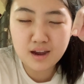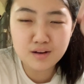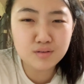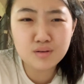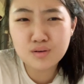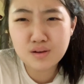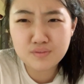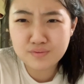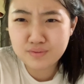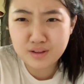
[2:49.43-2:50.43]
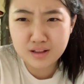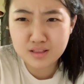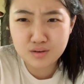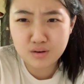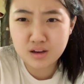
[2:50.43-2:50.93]
I don't know if like
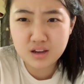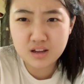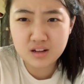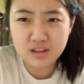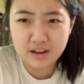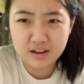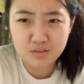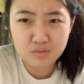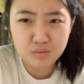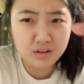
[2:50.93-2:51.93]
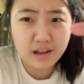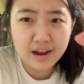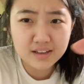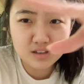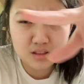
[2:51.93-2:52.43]
the Cricut like
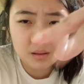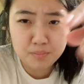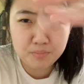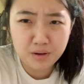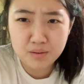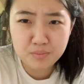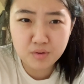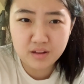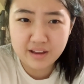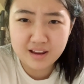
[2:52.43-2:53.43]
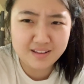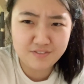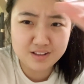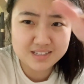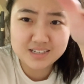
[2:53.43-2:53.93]
relies on the bump or like if
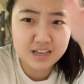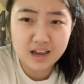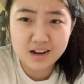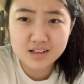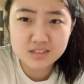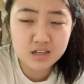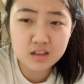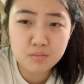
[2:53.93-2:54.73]
it scans like the